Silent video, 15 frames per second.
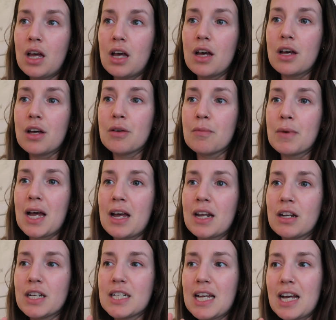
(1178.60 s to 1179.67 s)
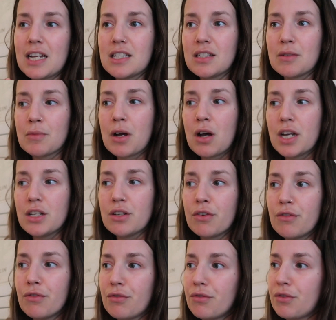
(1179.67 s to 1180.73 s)
and I'd had some kind
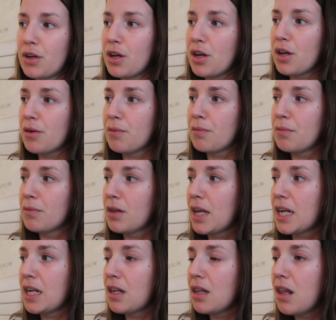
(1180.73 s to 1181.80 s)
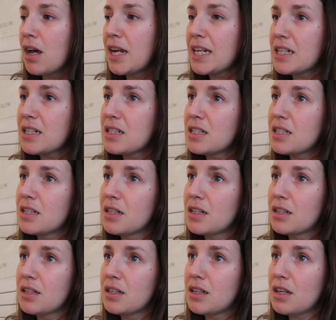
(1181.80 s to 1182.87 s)
of like light
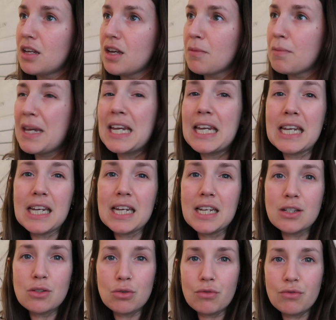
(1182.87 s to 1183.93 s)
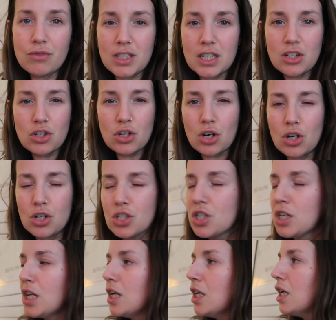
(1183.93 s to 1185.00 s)
pinky sort of discharge,
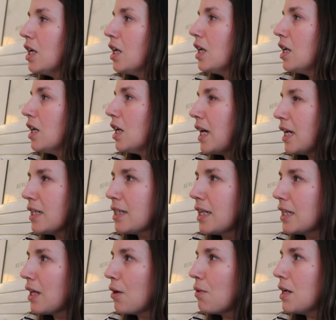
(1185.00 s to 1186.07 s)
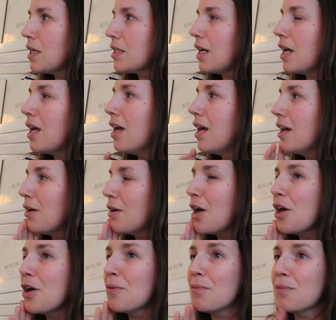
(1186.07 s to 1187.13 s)
I hate saying that word,
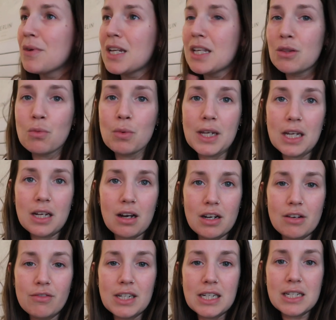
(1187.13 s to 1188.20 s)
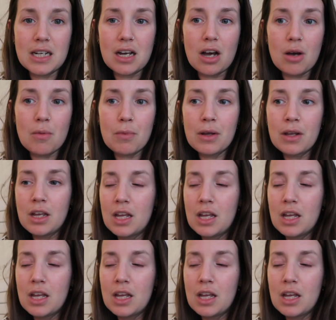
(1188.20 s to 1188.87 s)
in the week kind of leading up.